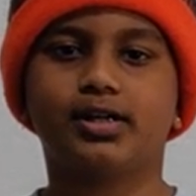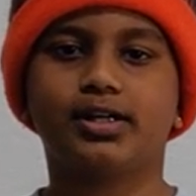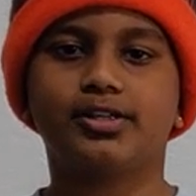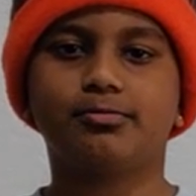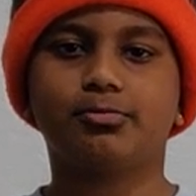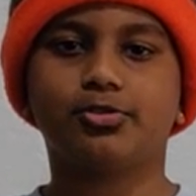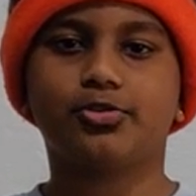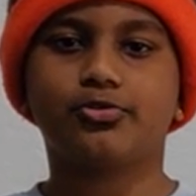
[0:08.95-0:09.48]

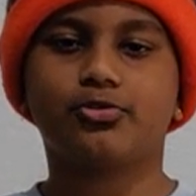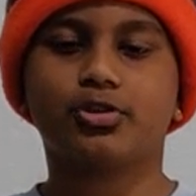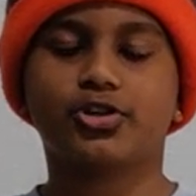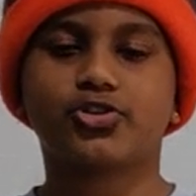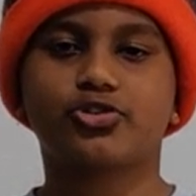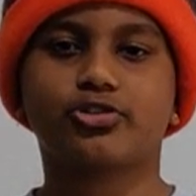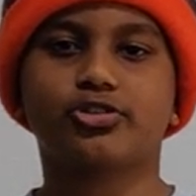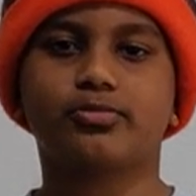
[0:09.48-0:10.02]
I am
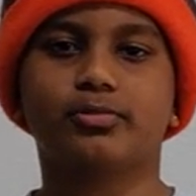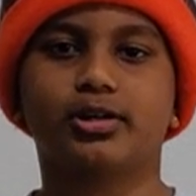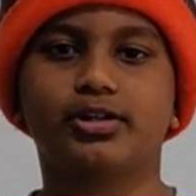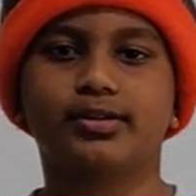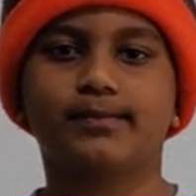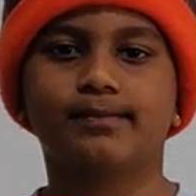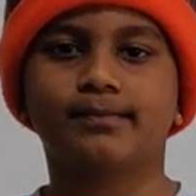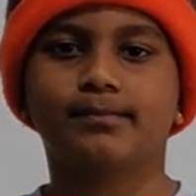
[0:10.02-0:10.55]
Mithul
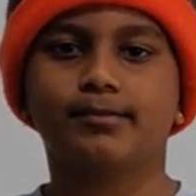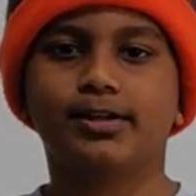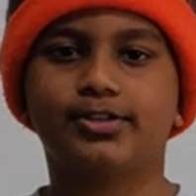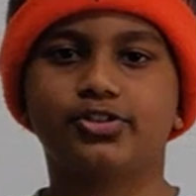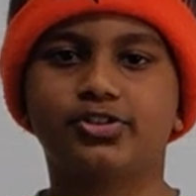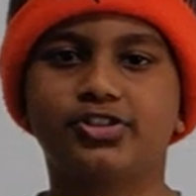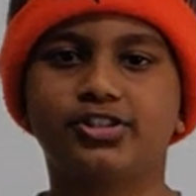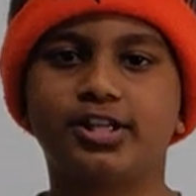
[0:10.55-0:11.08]
Ashokkumar,
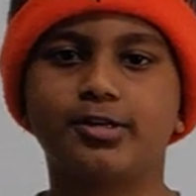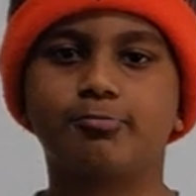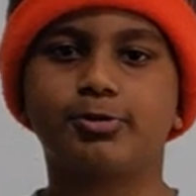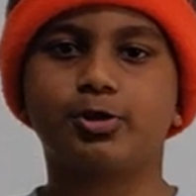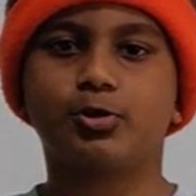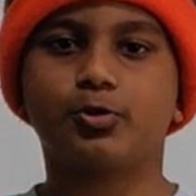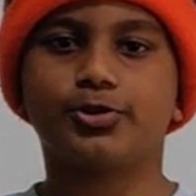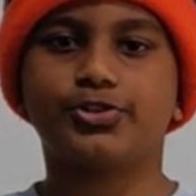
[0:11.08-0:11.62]
and today
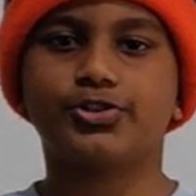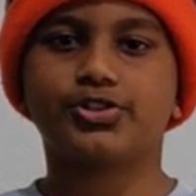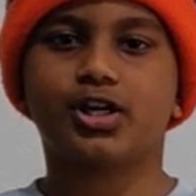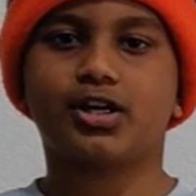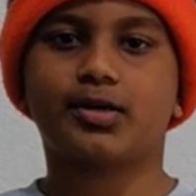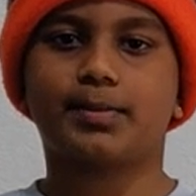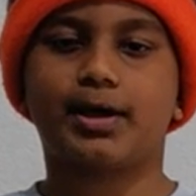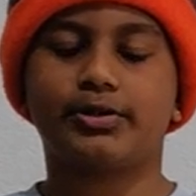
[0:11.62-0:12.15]
we are going to
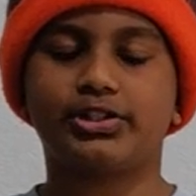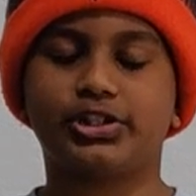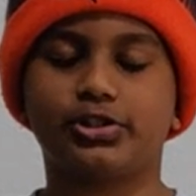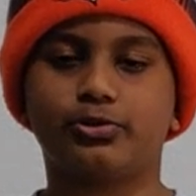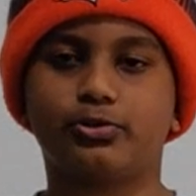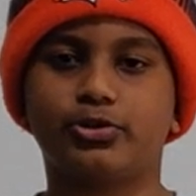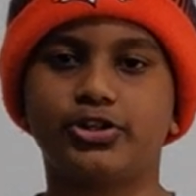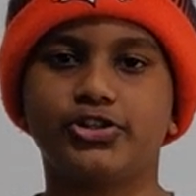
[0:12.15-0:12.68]
talk about
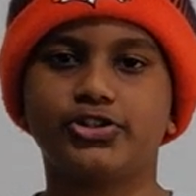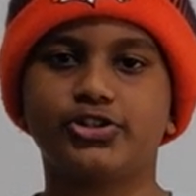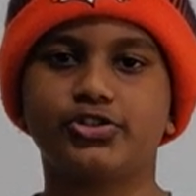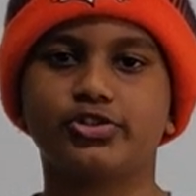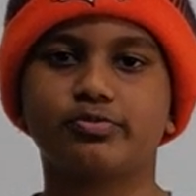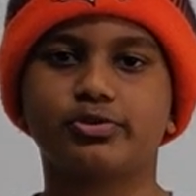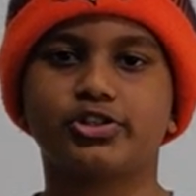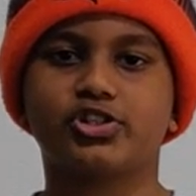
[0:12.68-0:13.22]

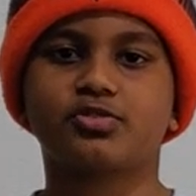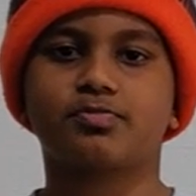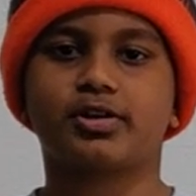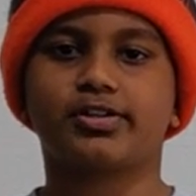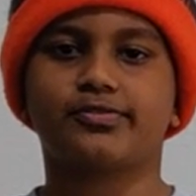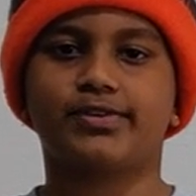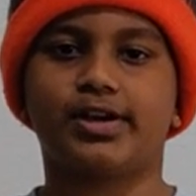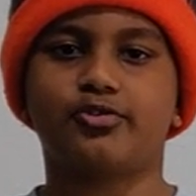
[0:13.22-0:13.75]
equations, which is
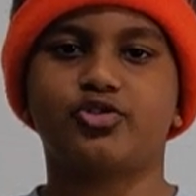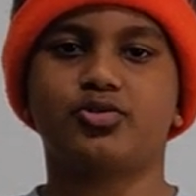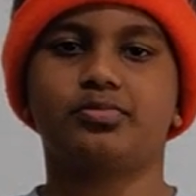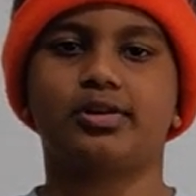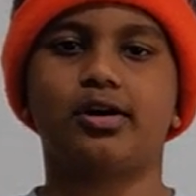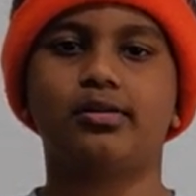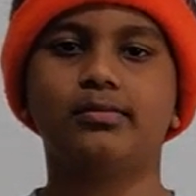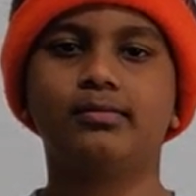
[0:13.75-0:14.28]
part of
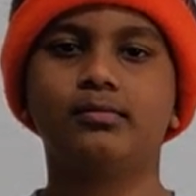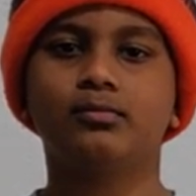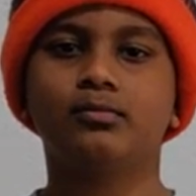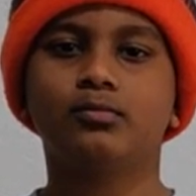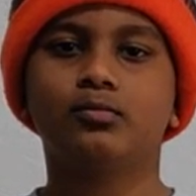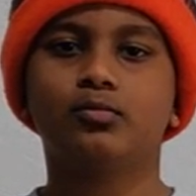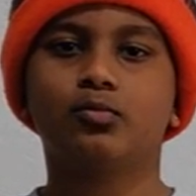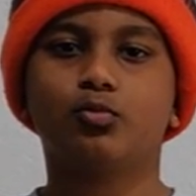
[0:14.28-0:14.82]
algebra.
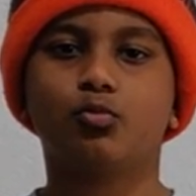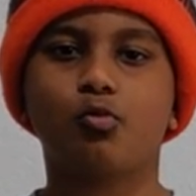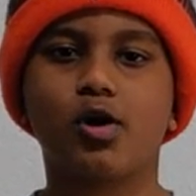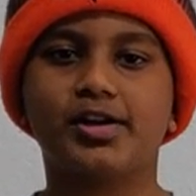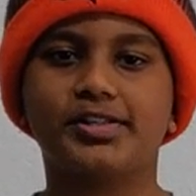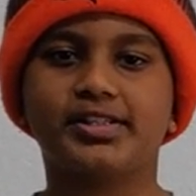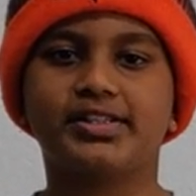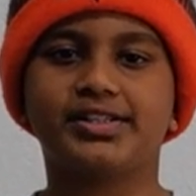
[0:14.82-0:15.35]

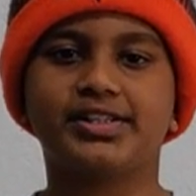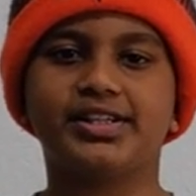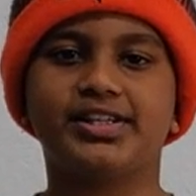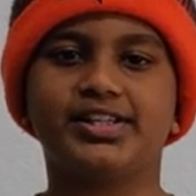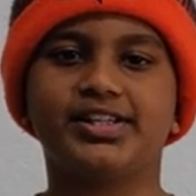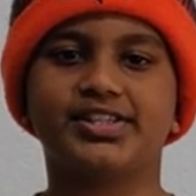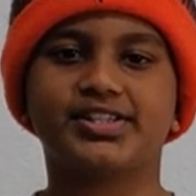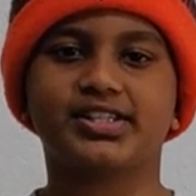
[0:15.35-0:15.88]
What
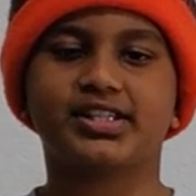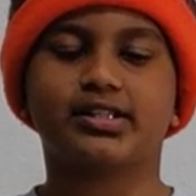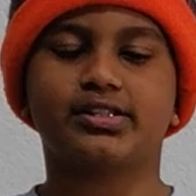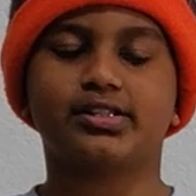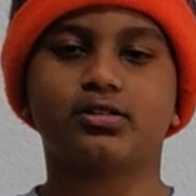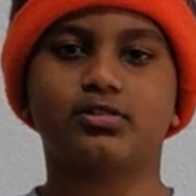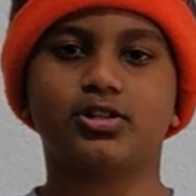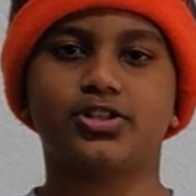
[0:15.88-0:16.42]
is
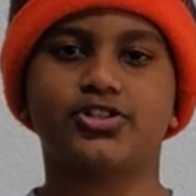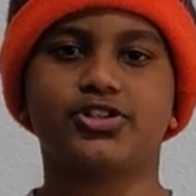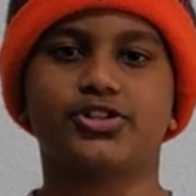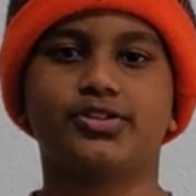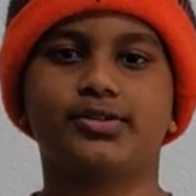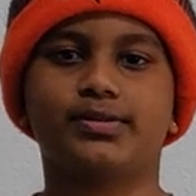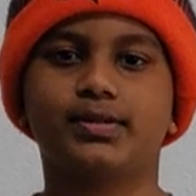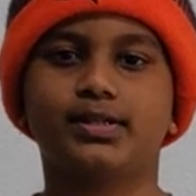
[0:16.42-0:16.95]
an
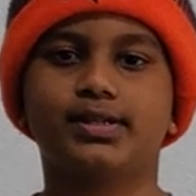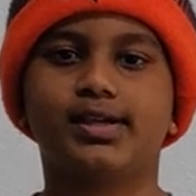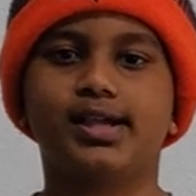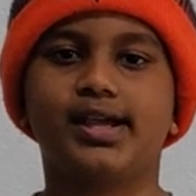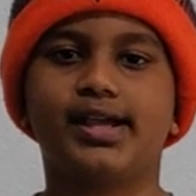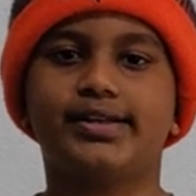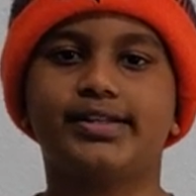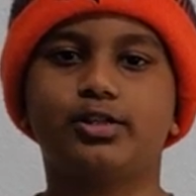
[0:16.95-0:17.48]
equation?
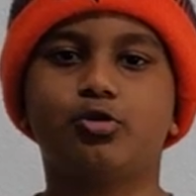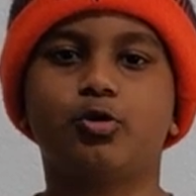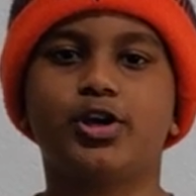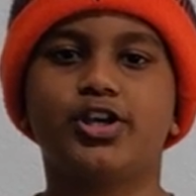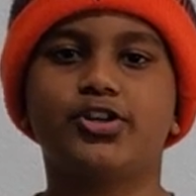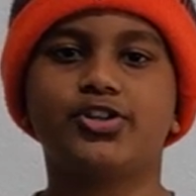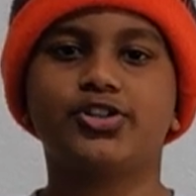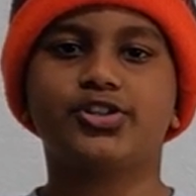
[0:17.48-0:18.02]
An
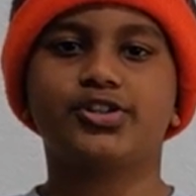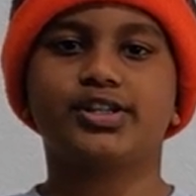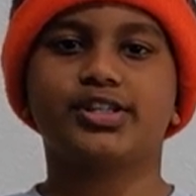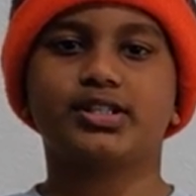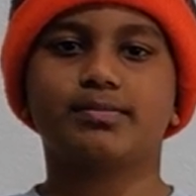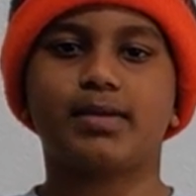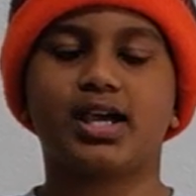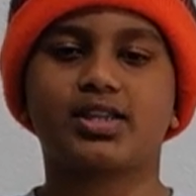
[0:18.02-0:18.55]
equation
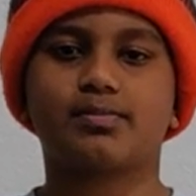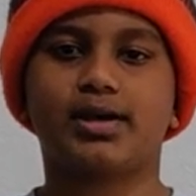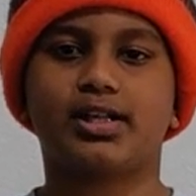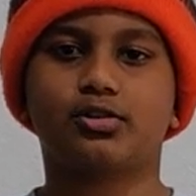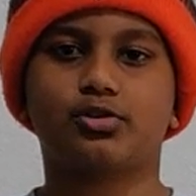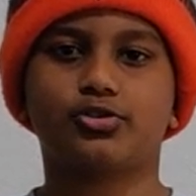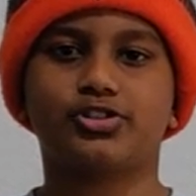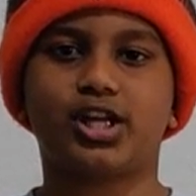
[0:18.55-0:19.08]
is a
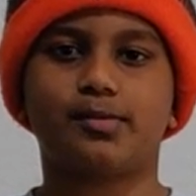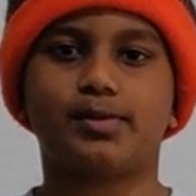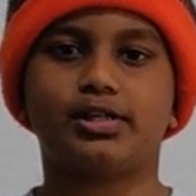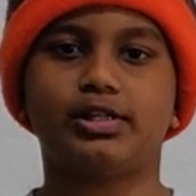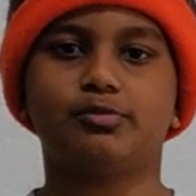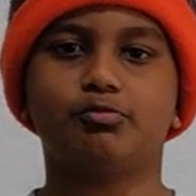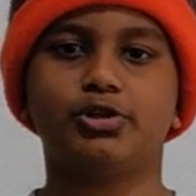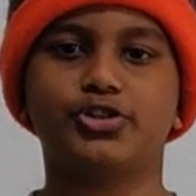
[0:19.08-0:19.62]
mathematical
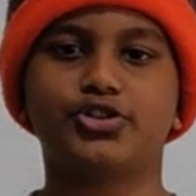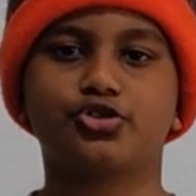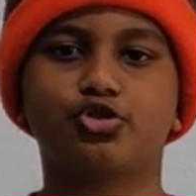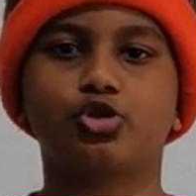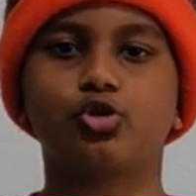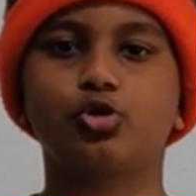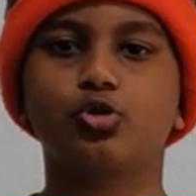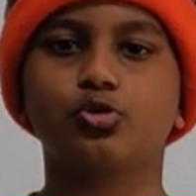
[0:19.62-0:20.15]
statement in
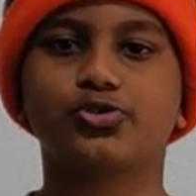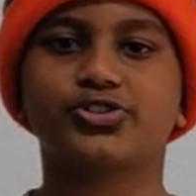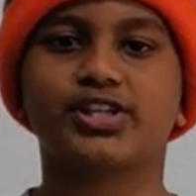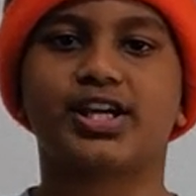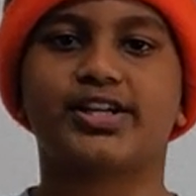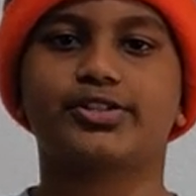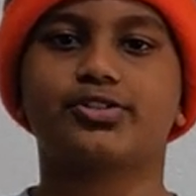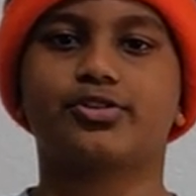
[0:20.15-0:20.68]
which two
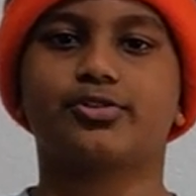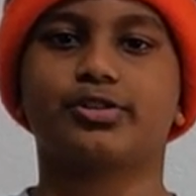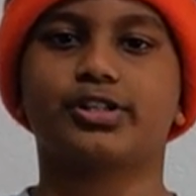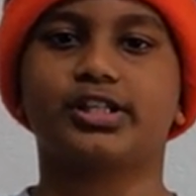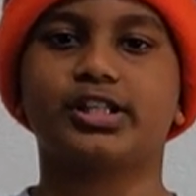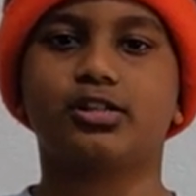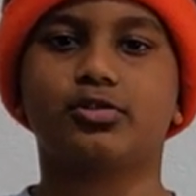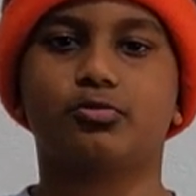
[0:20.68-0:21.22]
sides are
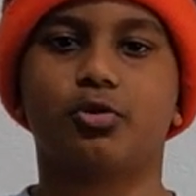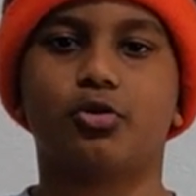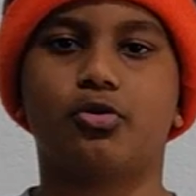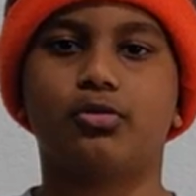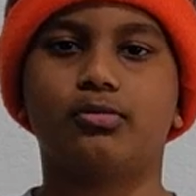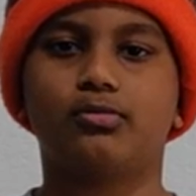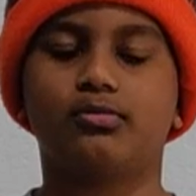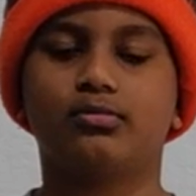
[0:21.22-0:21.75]
equal.